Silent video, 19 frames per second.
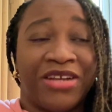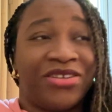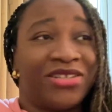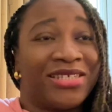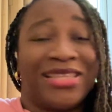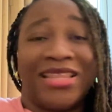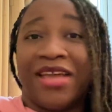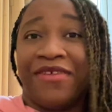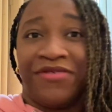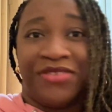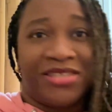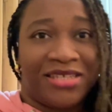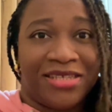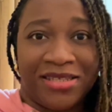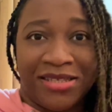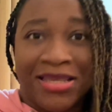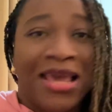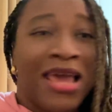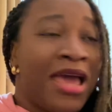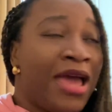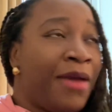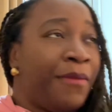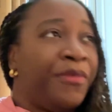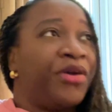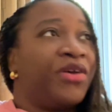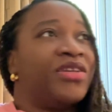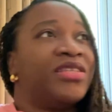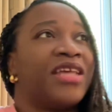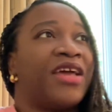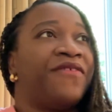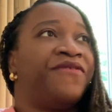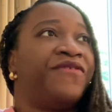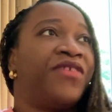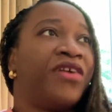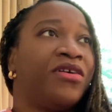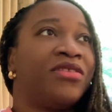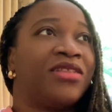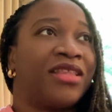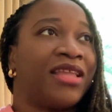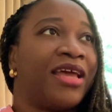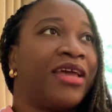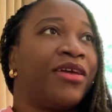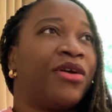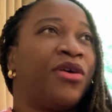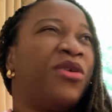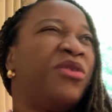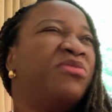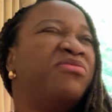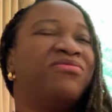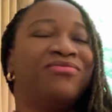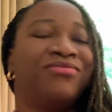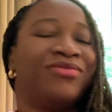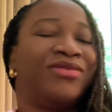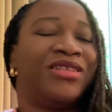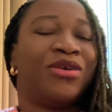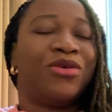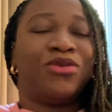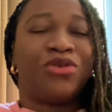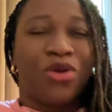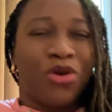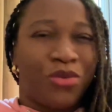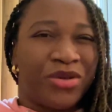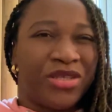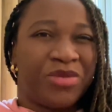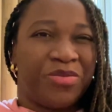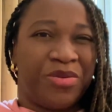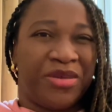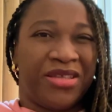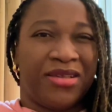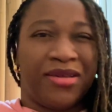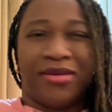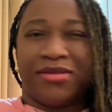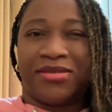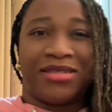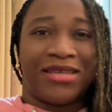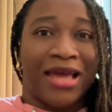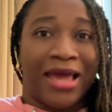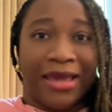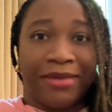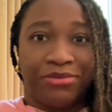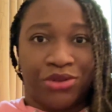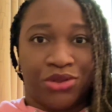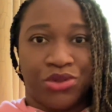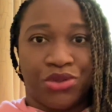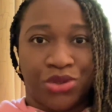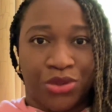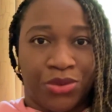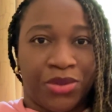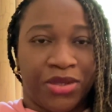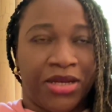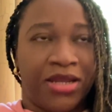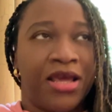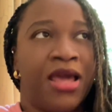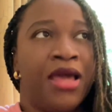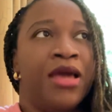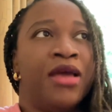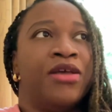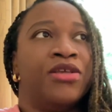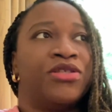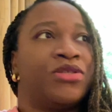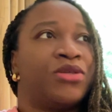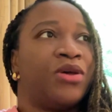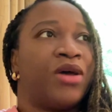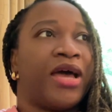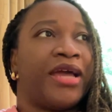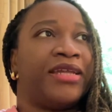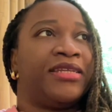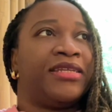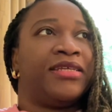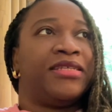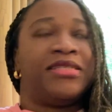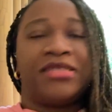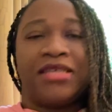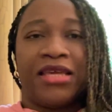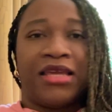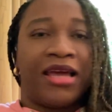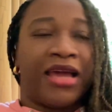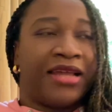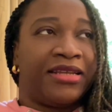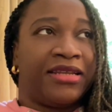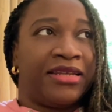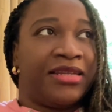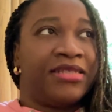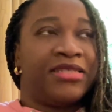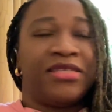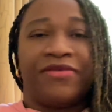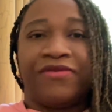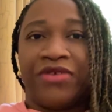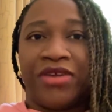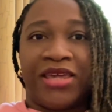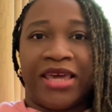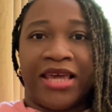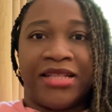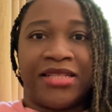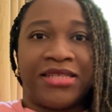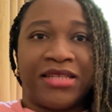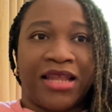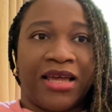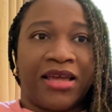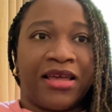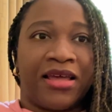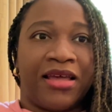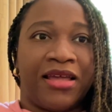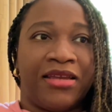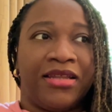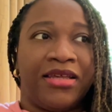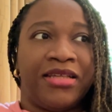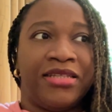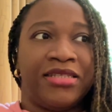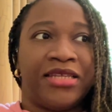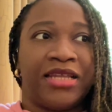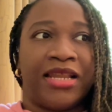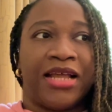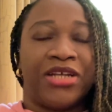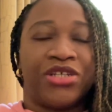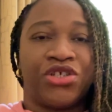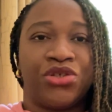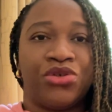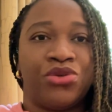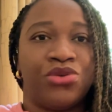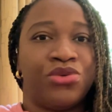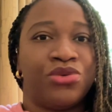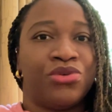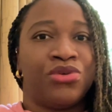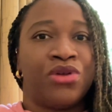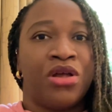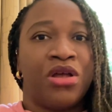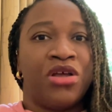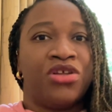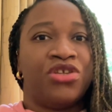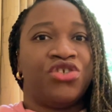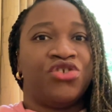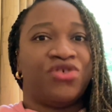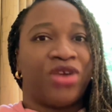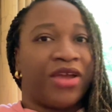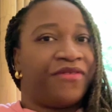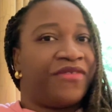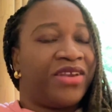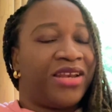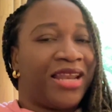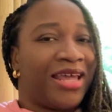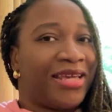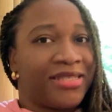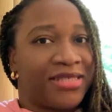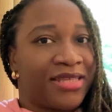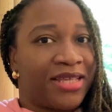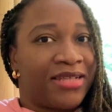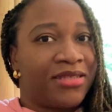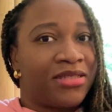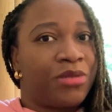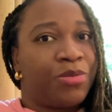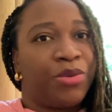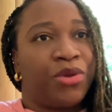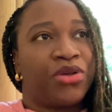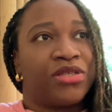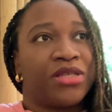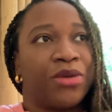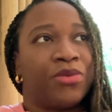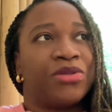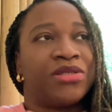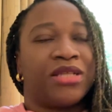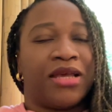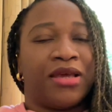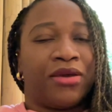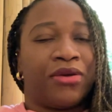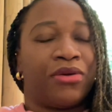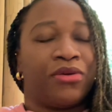left it because I felt like, oh, there would always be time to do it. So I didn't even get like an international driving license because I was I